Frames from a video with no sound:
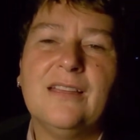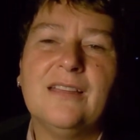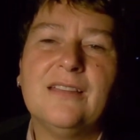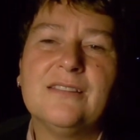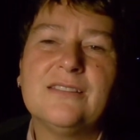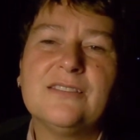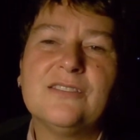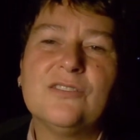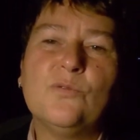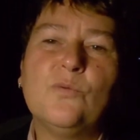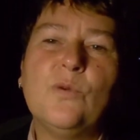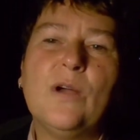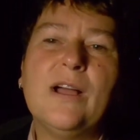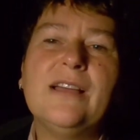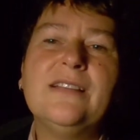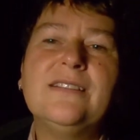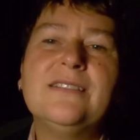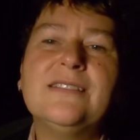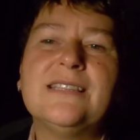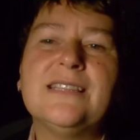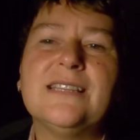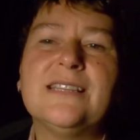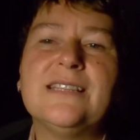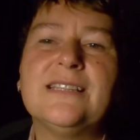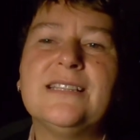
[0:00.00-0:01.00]
So, where
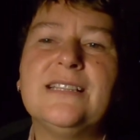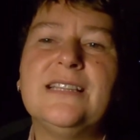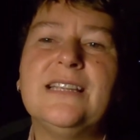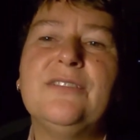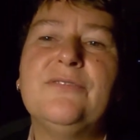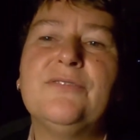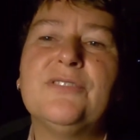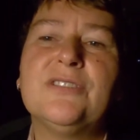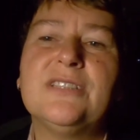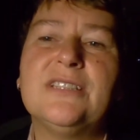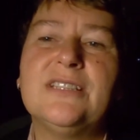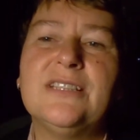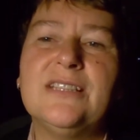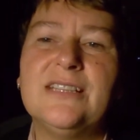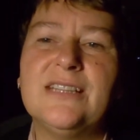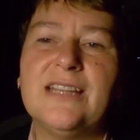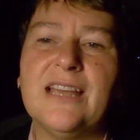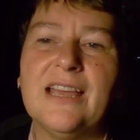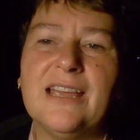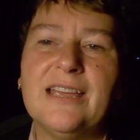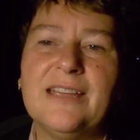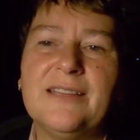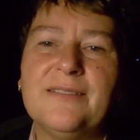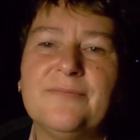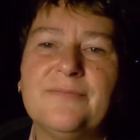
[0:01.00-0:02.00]
does this leave us
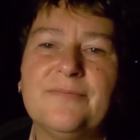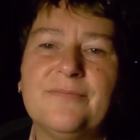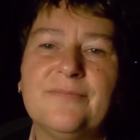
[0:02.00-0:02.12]
today?